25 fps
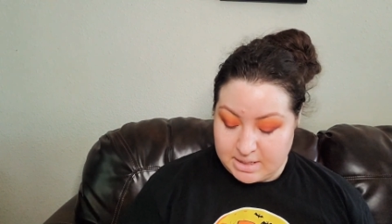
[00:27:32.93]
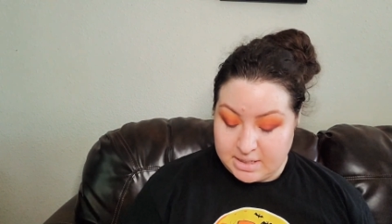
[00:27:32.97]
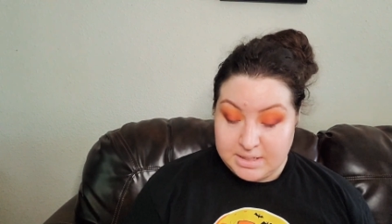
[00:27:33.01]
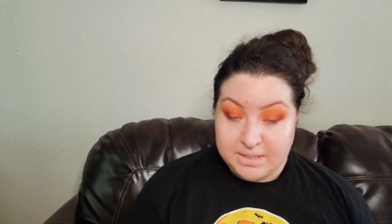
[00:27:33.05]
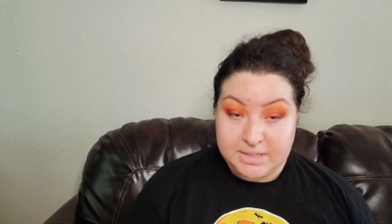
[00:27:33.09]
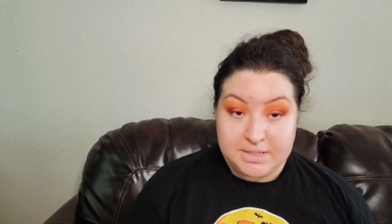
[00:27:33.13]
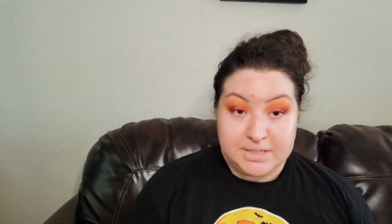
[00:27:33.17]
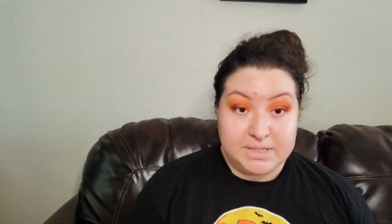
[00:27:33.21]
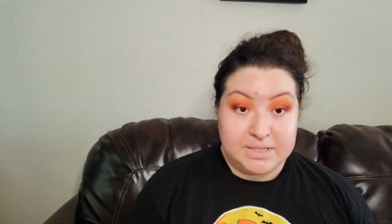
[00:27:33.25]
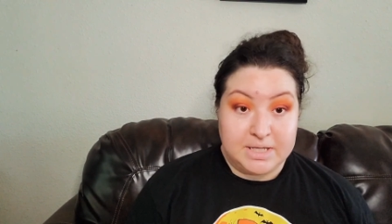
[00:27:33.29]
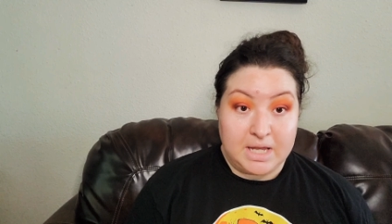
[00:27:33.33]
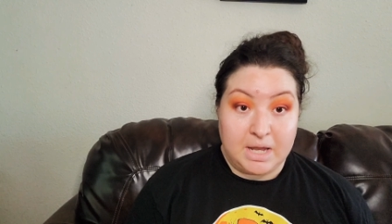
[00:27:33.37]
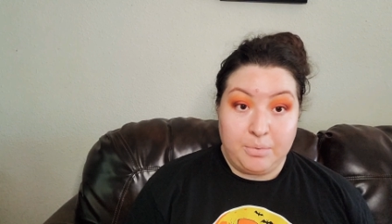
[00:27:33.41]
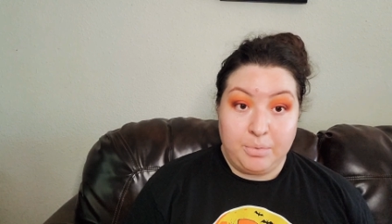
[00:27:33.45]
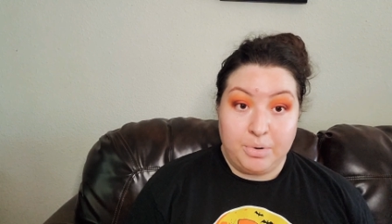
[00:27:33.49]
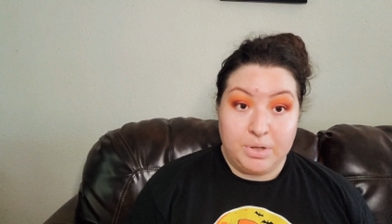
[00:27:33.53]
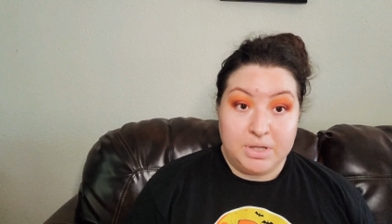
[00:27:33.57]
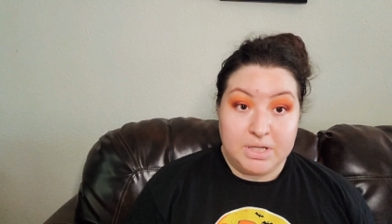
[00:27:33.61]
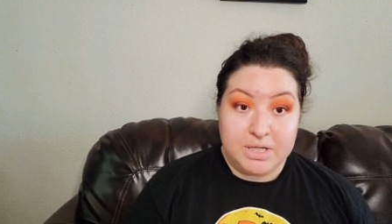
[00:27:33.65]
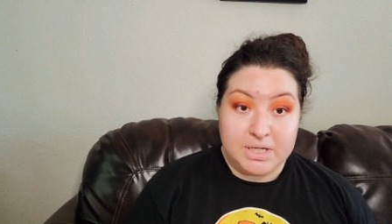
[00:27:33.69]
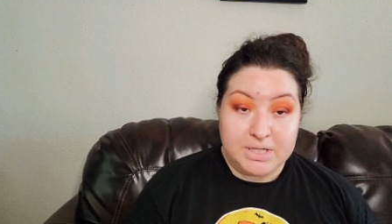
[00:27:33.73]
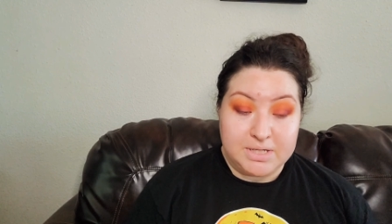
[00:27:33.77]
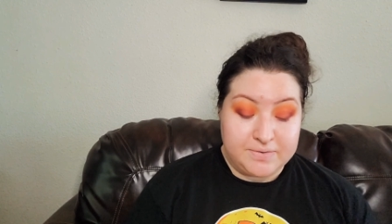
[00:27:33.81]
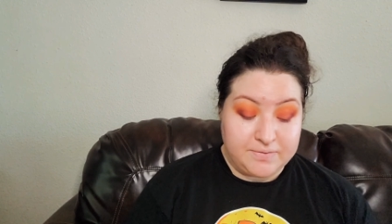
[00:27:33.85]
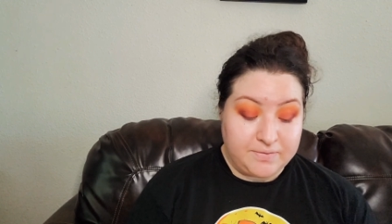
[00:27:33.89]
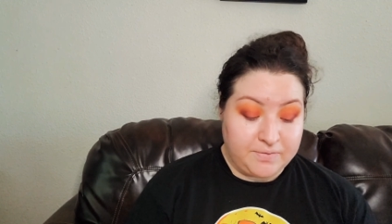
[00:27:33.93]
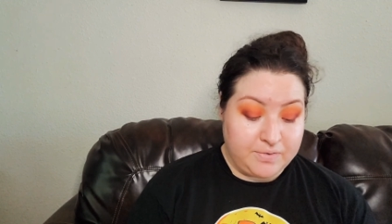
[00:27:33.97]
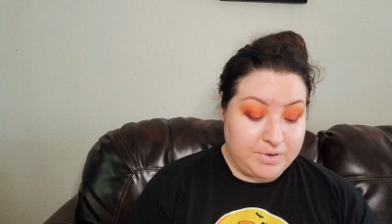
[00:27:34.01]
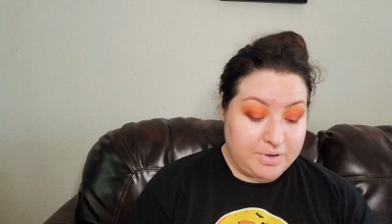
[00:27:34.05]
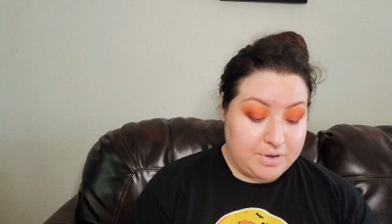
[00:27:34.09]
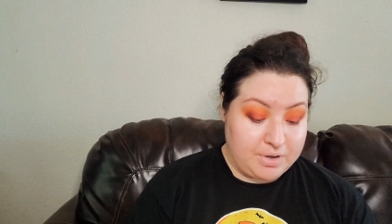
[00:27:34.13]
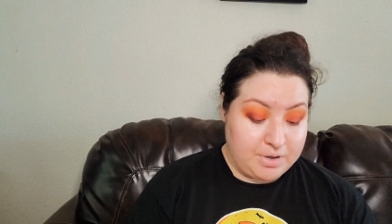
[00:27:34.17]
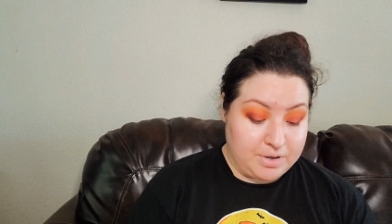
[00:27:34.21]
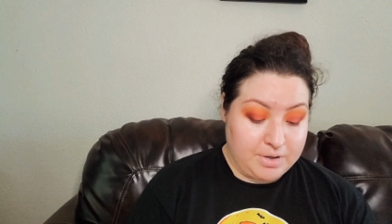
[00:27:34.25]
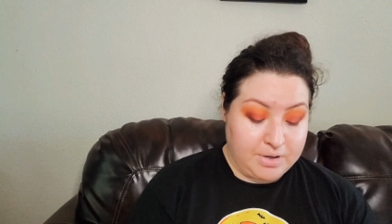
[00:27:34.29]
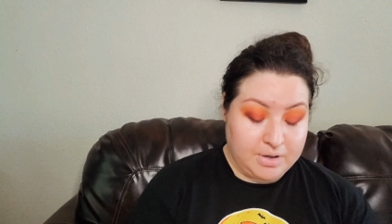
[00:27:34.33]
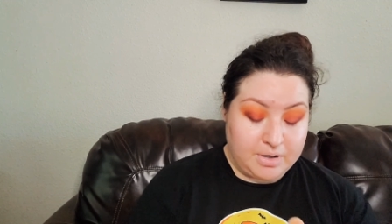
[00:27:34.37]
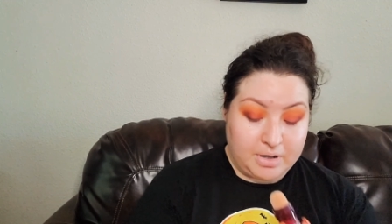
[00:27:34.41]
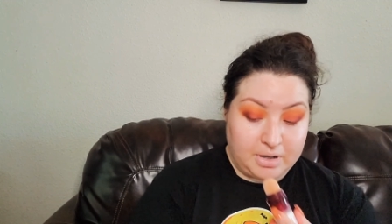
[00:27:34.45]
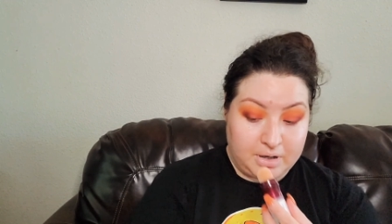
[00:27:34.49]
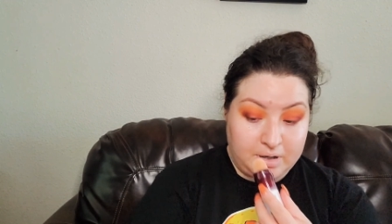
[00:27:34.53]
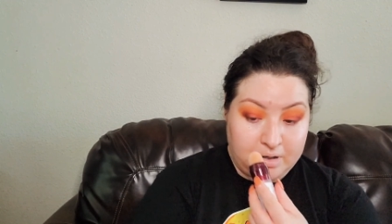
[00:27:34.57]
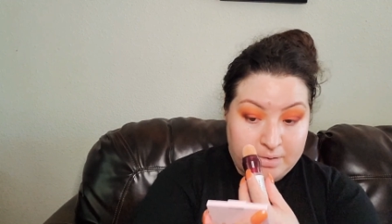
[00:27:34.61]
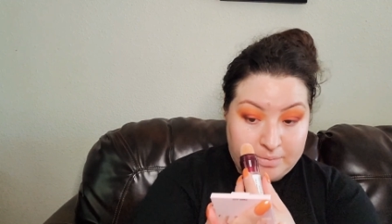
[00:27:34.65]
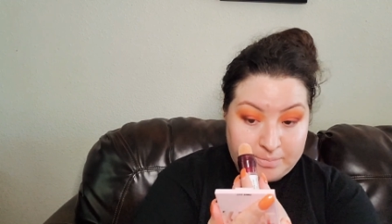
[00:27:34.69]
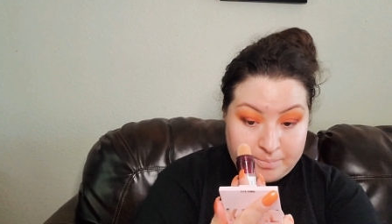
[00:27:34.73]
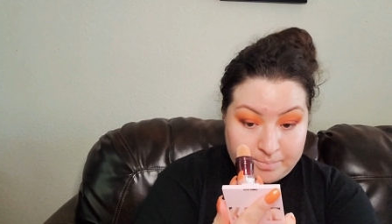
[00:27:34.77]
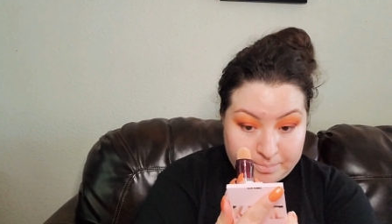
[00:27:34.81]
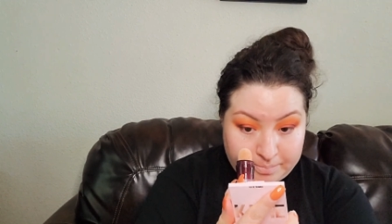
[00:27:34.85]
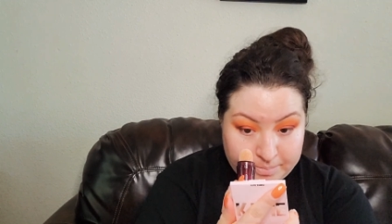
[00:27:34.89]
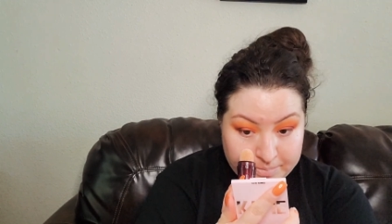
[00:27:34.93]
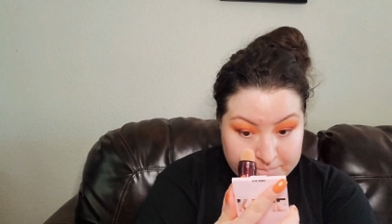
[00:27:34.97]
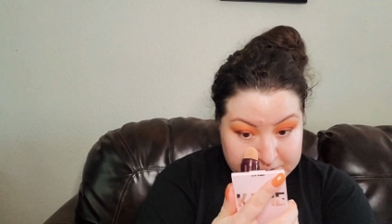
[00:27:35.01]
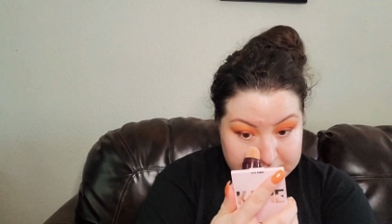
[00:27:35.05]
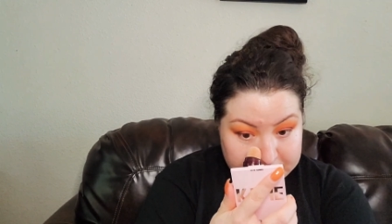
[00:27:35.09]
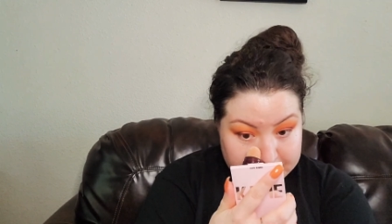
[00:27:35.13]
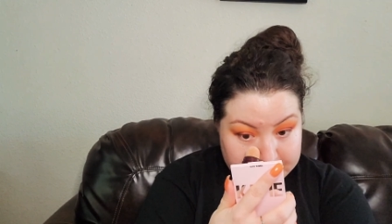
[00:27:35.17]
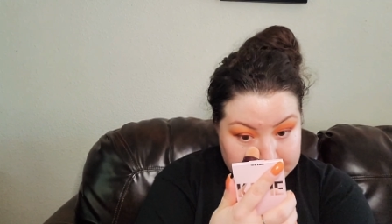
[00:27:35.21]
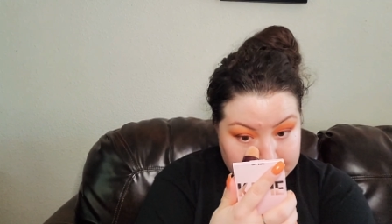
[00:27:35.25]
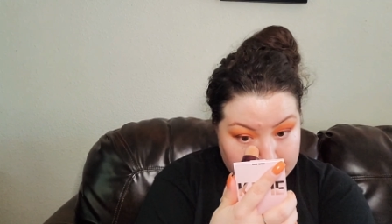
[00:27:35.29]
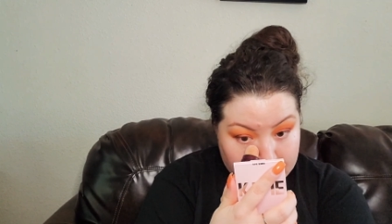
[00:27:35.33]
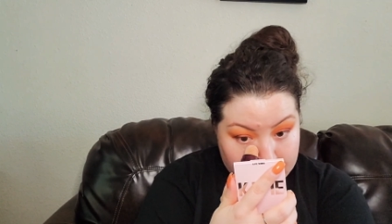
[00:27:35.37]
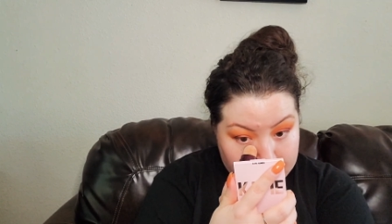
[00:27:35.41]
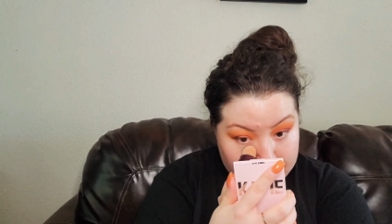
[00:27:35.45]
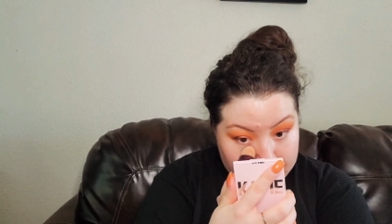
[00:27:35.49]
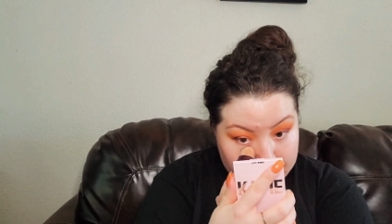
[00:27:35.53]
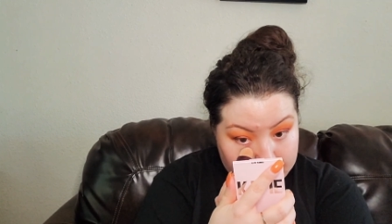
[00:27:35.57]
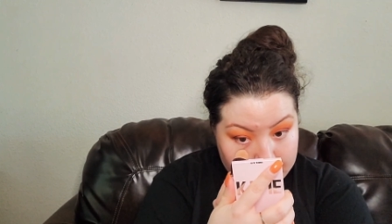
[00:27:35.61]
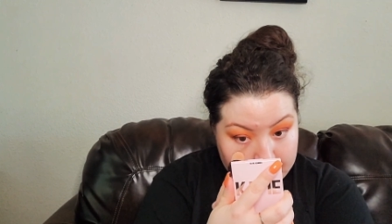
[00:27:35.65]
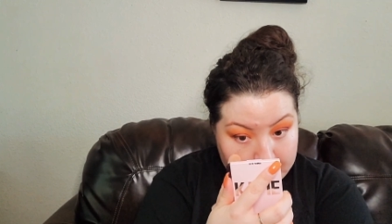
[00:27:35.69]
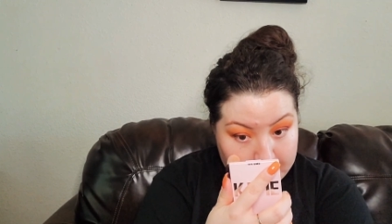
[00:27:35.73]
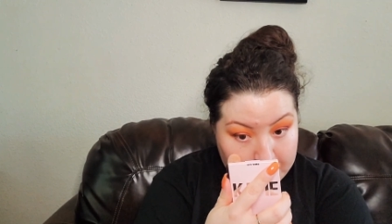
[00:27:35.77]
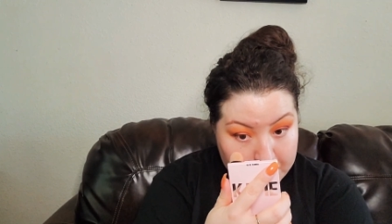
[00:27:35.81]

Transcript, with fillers: stay with us for um, some time.